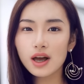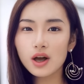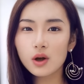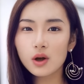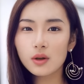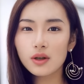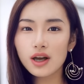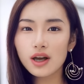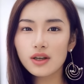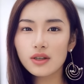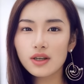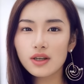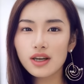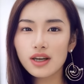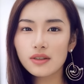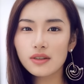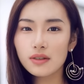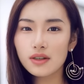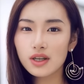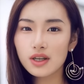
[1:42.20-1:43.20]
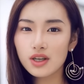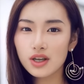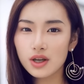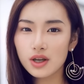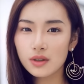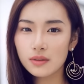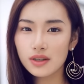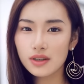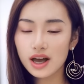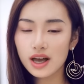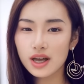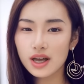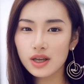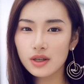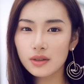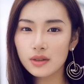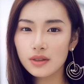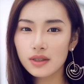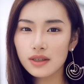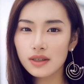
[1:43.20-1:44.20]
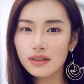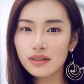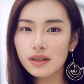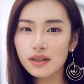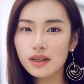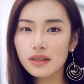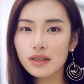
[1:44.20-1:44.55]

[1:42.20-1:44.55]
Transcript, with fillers: may hold on to conventional values.